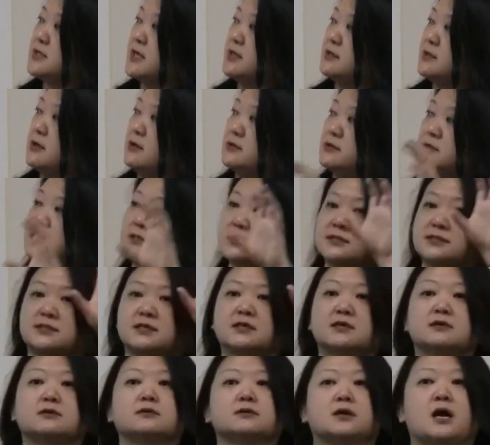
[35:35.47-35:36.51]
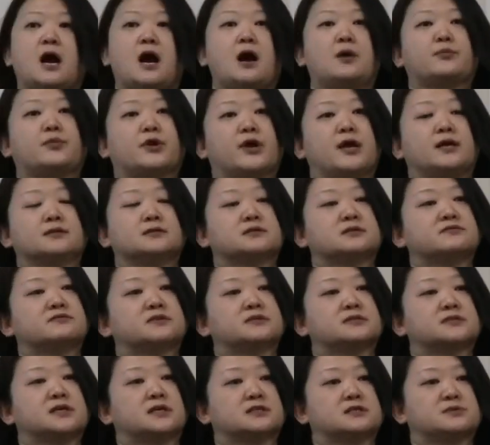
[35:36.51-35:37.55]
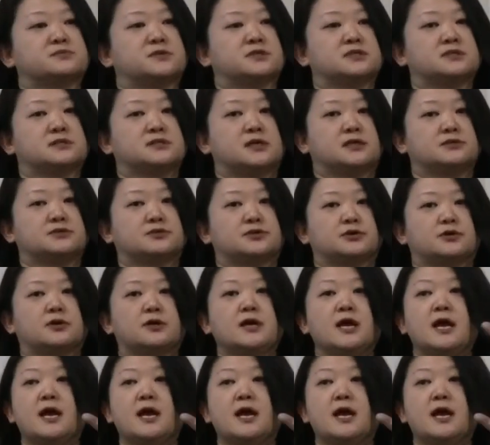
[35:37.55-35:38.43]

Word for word: that there's a single comprehensive assessment center.